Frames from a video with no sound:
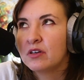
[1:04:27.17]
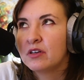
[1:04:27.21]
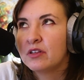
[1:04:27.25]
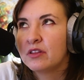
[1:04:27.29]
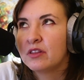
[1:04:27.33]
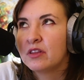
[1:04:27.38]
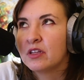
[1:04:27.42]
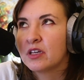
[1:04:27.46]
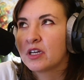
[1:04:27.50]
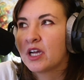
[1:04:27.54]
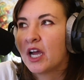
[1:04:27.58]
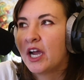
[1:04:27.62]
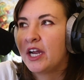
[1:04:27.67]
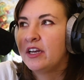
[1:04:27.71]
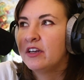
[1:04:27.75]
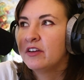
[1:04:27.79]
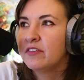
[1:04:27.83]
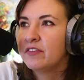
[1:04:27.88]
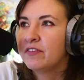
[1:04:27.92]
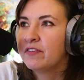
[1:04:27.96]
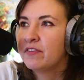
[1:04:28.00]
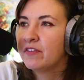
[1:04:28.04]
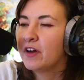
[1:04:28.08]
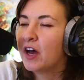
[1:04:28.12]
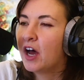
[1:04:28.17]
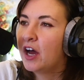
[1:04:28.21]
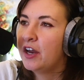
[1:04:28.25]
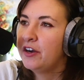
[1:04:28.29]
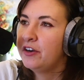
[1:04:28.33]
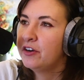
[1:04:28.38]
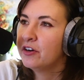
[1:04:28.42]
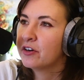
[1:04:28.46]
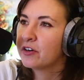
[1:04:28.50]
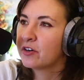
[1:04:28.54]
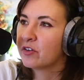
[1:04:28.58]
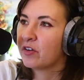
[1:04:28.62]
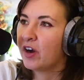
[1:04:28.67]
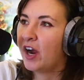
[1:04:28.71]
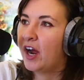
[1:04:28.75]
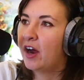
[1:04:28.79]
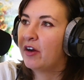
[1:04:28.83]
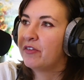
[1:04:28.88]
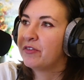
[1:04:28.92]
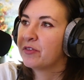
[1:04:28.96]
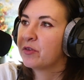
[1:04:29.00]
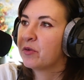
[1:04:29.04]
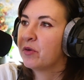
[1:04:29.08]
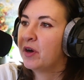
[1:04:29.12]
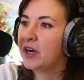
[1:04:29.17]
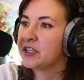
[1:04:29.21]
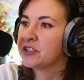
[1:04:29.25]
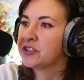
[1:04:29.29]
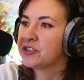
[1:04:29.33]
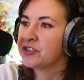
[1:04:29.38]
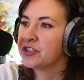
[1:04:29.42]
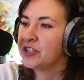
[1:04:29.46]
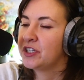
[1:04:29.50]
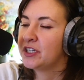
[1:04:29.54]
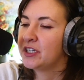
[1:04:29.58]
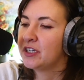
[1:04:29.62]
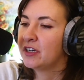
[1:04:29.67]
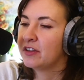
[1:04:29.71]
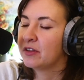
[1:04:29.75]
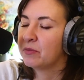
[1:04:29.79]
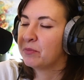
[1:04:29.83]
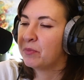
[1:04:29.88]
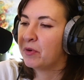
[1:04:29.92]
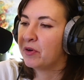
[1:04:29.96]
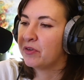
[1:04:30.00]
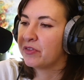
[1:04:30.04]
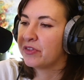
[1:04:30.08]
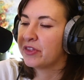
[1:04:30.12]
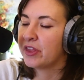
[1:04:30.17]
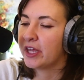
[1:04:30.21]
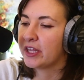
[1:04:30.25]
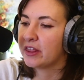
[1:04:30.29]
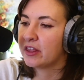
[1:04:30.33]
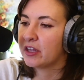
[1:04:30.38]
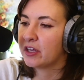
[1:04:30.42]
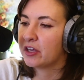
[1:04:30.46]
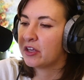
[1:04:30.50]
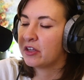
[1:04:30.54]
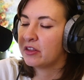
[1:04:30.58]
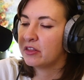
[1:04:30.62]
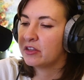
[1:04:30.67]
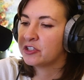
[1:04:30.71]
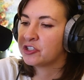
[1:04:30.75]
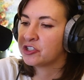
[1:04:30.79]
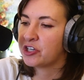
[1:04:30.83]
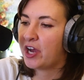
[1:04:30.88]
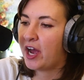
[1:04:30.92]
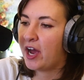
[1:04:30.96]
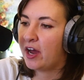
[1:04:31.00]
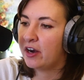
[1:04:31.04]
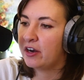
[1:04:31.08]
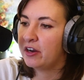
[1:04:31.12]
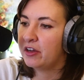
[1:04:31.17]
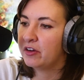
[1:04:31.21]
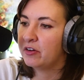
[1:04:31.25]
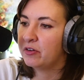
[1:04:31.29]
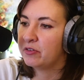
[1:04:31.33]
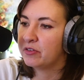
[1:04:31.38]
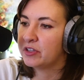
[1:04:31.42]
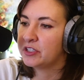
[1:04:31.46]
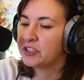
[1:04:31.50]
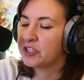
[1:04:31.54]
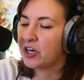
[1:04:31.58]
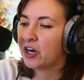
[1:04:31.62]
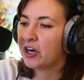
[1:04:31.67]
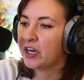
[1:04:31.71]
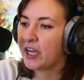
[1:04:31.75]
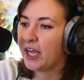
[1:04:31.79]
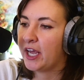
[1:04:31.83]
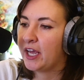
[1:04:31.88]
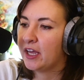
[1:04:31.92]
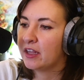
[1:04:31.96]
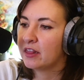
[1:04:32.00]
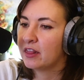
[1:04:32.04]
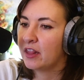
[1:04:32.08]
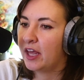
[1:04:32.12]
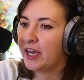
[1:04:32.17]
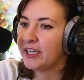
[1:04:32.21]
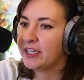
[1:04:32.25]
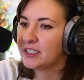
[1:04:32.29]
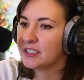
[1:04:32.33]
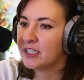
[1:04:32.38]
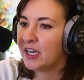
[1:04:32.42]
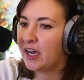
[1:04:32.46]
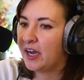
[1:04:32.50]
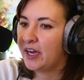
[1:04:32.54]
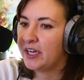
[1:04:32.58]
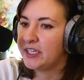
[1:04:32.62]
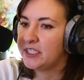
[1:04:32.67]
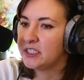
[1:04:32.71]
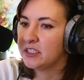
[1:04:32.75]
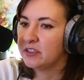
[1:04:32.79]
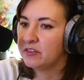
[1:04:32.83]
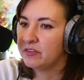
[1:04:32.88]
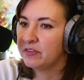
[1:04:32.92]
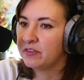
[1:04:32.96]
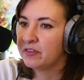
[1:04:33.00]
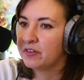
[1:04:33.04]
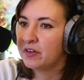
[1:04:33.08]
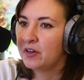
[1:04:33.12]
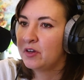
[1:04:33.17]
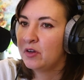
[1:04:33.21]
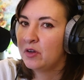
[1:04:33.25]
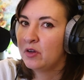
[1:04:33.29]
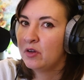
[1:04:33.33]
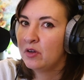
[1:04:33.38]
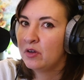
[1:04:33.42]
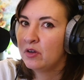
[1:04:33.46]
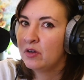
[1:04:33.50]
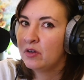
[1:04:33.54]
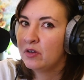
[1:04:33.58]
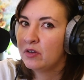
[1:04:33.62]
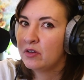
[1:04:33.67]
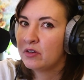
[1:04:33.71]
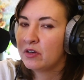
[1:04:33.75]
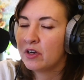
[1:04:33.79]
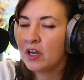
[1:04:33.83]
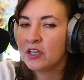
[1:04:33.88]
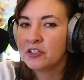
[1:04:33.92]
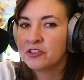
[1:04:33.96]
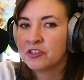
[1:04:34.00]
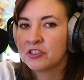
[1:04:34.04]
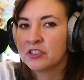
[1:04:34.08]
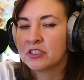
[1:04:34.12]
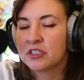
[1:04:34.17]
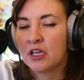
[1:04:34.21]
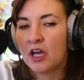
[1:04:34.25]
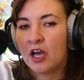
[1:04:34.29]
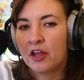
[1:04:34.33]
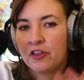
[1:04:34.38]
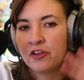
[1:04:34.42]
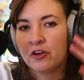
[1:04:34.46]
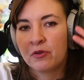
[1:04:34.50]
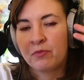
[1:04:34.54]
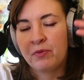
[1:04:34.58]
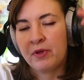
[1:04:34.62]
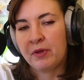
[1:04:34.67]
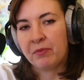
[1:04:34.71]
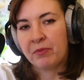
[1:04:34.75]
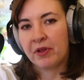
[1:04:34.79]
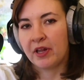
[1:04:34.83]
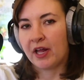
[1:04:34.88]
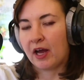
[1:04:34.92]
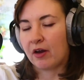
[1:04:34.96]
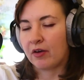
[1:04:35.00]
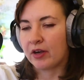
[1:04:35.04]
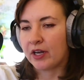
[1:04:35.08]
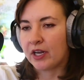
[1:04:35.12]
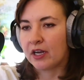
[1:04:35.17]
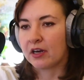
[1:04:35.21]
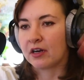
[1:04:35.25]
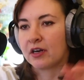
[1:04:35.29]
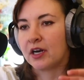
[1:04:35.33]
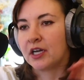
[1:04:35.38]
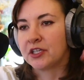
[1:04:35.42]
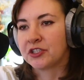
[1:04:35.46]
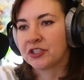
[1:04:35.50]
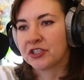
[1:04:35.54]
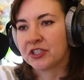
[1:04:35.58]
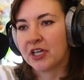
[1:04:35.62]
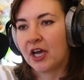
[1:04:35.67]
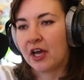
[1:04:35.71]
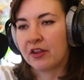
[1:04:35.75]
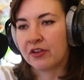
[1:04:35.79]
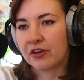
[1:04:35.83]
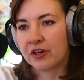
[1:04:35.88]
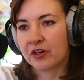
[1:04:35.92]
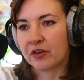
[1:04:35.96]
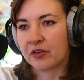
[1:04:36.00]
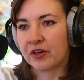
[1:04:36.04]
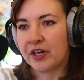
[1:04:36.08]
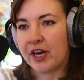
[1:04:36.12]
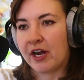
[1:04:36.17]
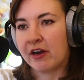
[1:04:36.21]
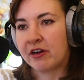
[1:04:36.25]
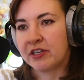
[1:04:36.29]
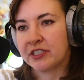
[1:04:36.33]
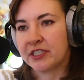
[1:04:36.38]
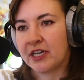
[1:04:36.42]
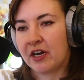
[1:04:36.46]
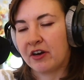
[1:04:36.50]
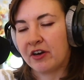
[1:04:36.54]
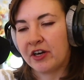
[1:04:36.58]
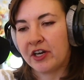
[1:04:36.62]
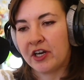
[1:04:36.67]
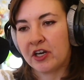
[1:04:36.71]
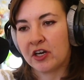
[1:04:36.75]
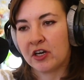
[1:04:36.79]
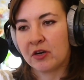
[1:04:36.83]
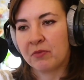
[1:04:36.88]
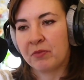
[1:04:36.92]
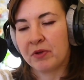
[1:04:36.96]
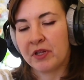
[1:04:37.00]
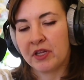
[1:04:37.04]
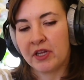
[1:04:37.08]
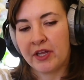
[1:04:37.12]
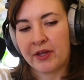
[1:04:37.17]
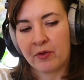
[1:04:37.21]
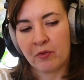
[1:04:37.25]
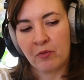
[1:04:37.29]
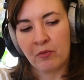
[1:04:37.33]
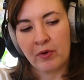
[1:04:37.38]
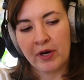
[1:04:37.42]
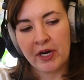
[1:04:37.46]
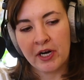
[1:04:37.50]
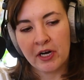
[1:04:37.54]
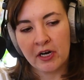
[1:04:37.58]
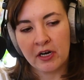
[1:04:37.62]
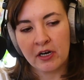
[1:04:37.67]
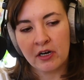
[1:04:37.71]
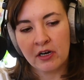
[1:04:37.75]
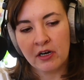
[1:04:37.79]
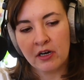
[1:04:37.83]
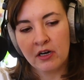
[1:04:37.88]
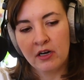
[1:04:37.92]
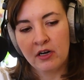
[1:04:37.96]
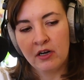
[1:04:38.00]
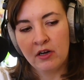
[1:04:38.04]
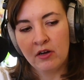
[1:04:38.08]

the kind of underground question at both like the shadow, the dark and light sides of not just other people out here, not just other creators out here, but like where